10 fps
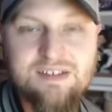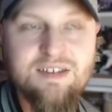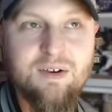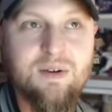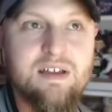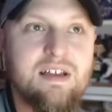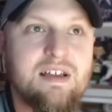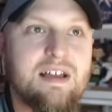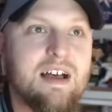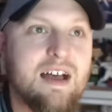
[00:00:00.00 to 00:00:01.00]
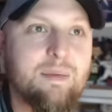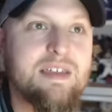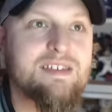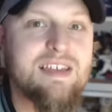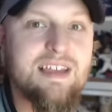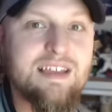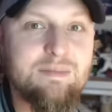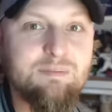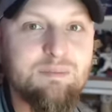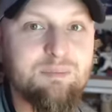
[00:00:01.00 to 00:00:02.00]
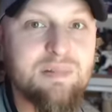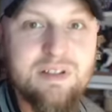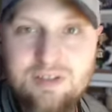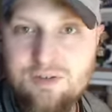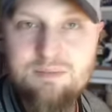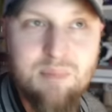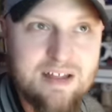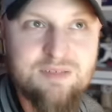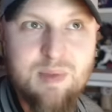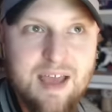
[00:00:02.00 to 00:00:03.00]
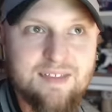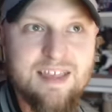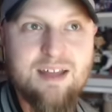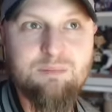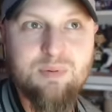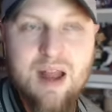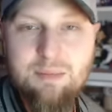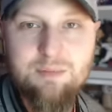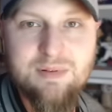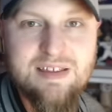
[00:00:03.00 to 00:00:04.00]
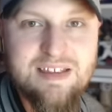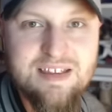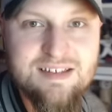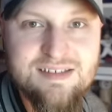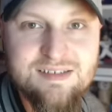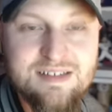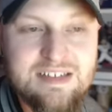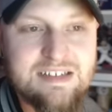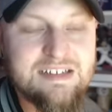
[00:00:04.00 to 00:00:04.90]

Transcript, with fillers: So um, he is a platoon bench bat that probably is,